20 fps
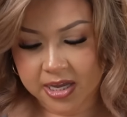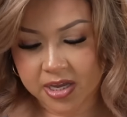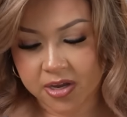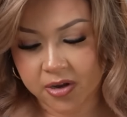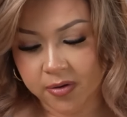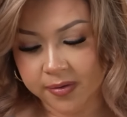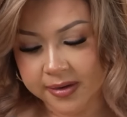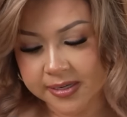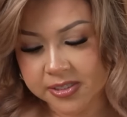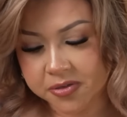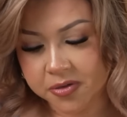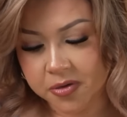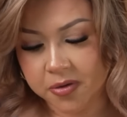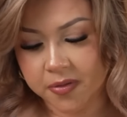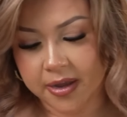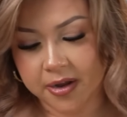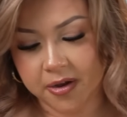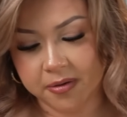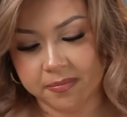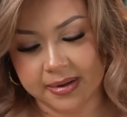you're going to know
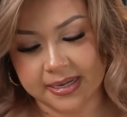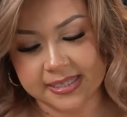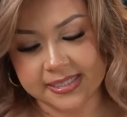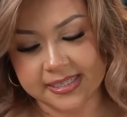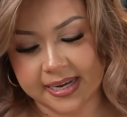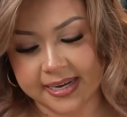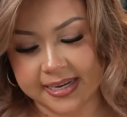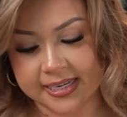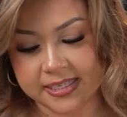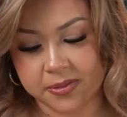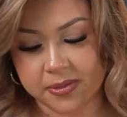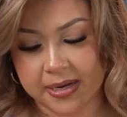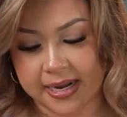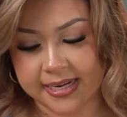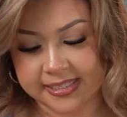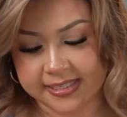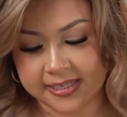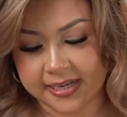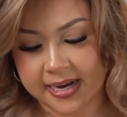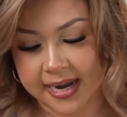that your masa is
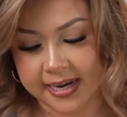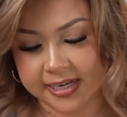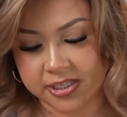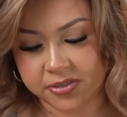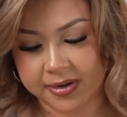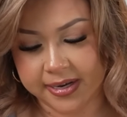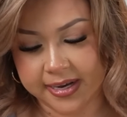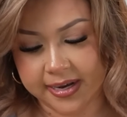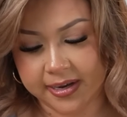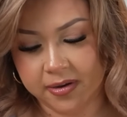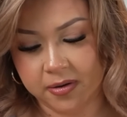nice and hydrated.